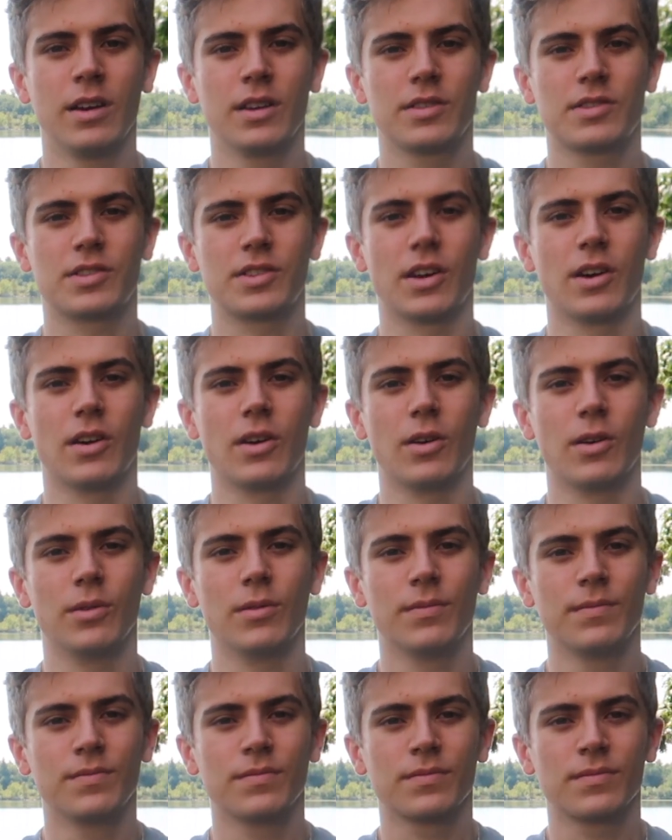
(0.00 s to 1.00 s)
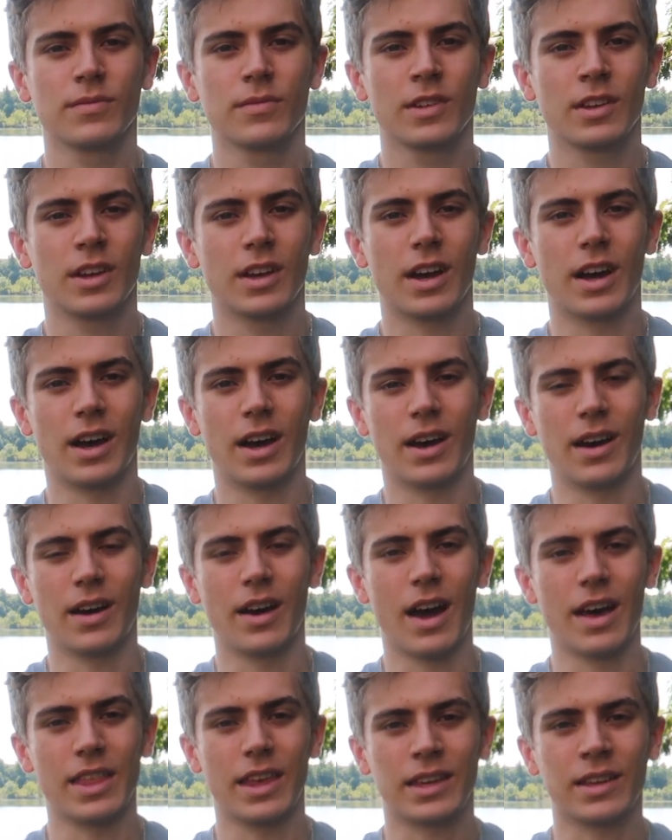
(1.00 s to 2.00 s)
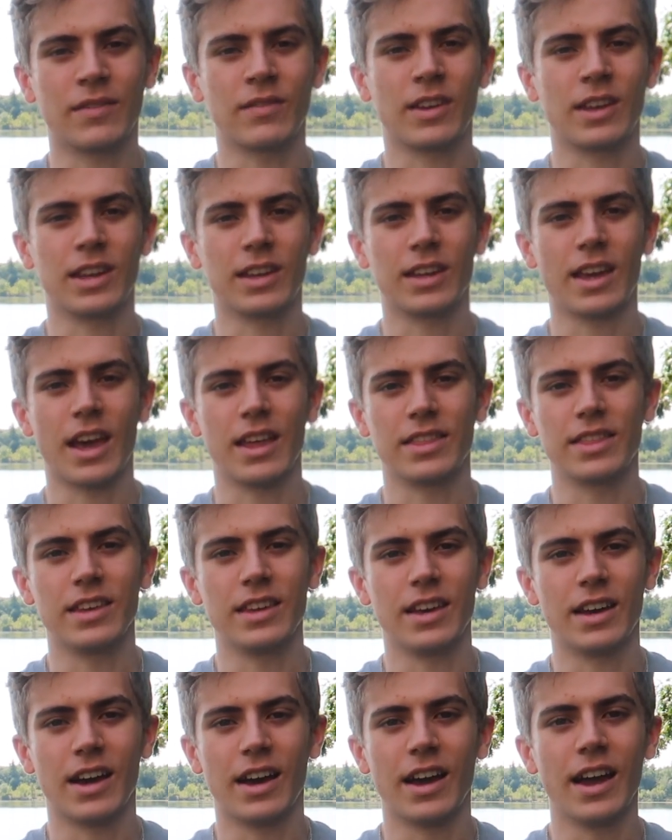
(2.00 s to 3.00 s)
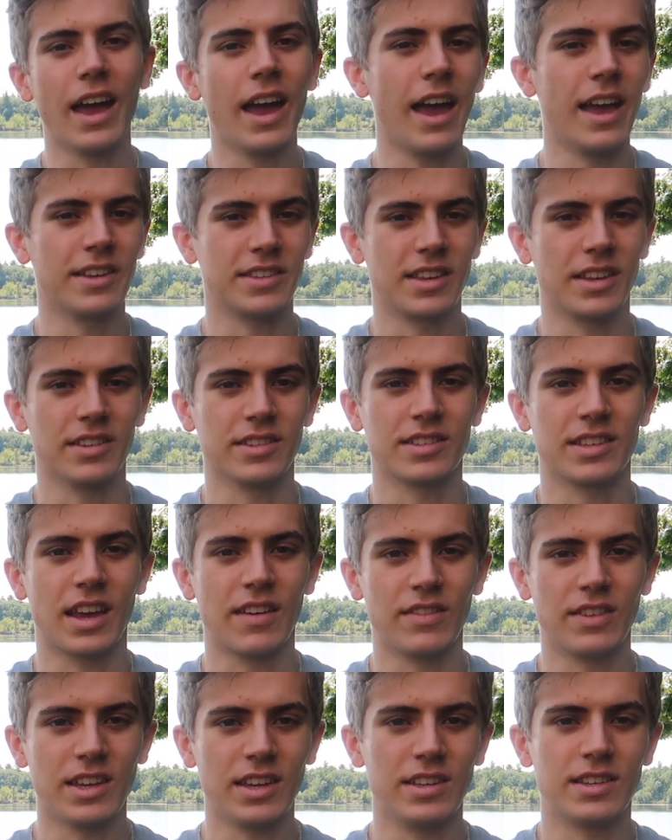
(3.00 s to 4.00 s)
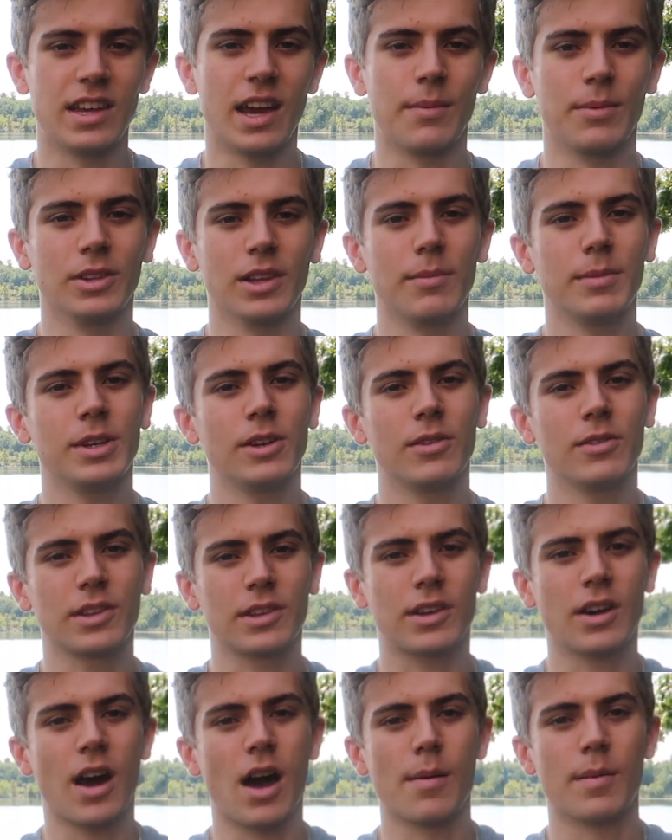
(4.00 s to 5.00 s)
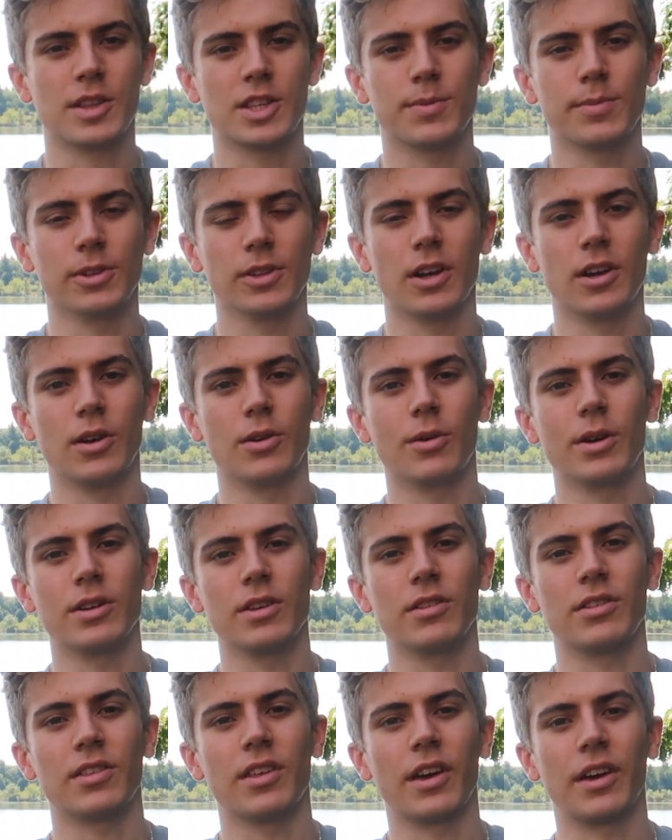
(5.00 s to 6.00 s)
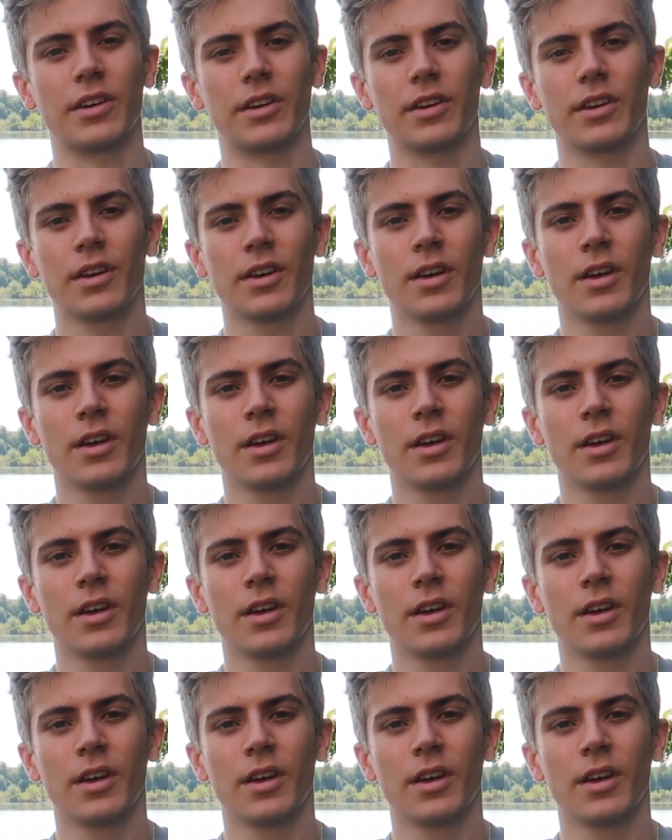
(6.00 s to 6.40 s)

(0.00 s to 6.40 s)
So I think I'm going to get the SL7 ETAP. But let me know in the comments below what you think.